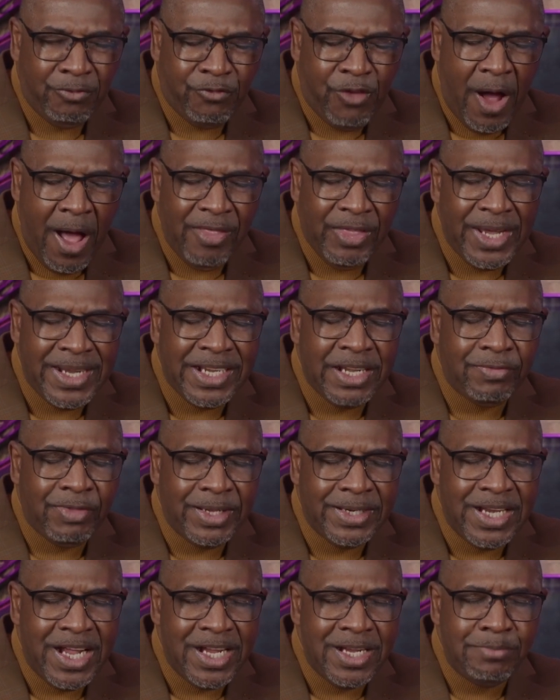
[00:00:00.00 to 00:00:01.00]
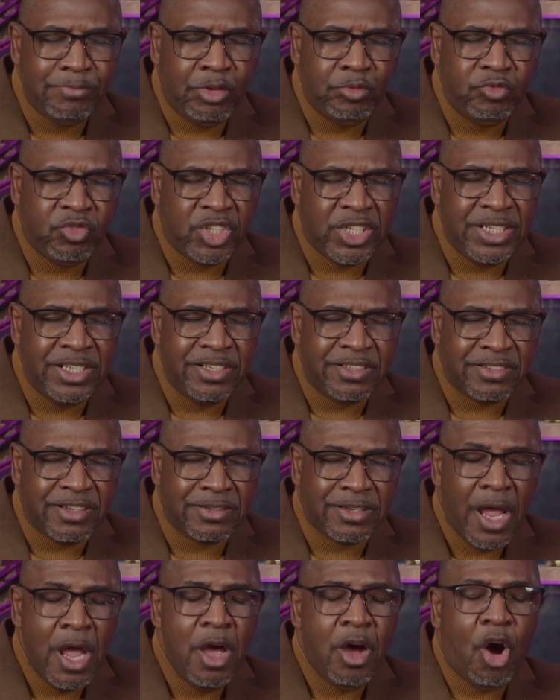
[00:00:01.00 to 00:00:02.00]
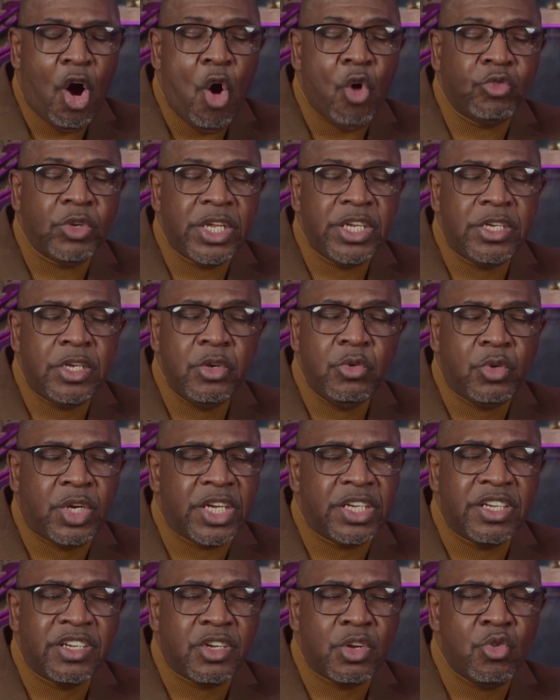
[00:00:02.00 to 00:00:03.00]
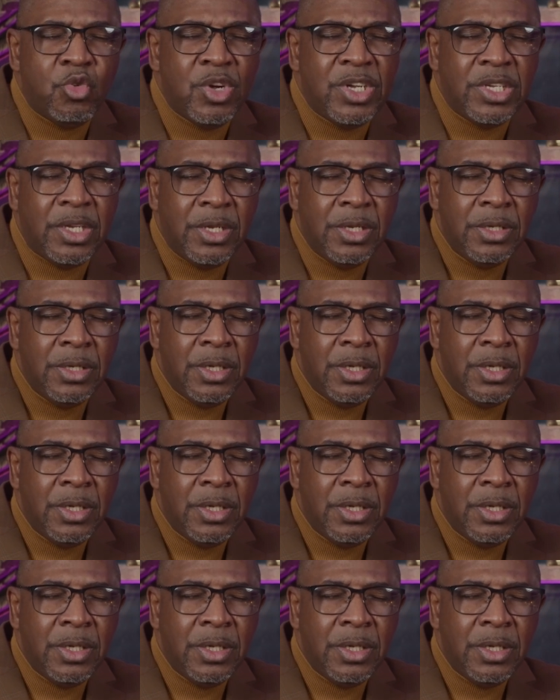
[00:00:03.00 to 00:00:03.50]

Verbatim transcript: Right Father, now. in the name of Jesus, name of only Jesus. you can do it.